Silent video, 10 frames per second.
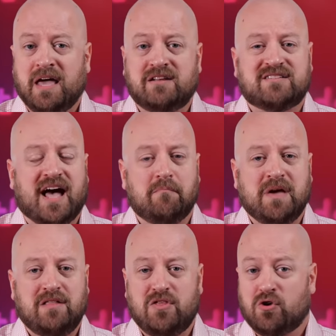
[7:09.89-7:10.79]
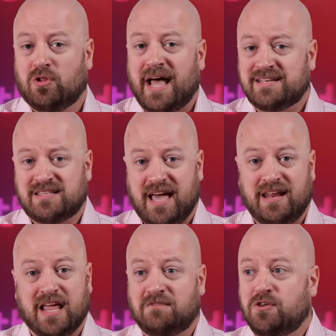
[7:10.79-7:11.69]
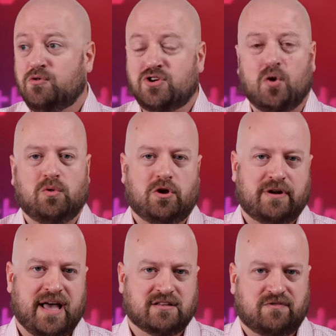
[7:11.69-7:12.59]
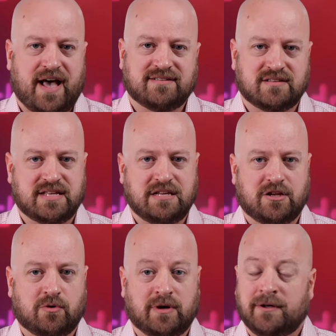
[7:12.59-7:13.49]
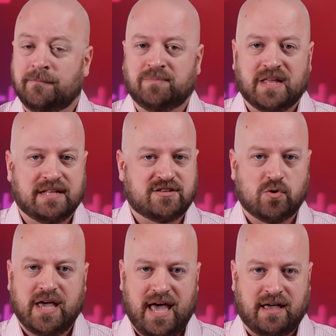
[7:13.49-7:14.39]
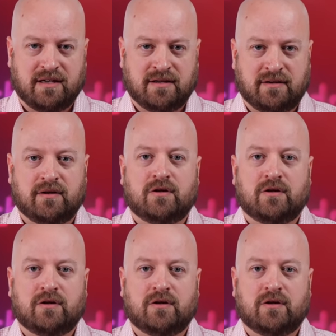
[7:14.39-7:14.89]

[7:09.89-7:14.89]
And it does not mean you're less than if you don't learn it as fast as they do. It's okay.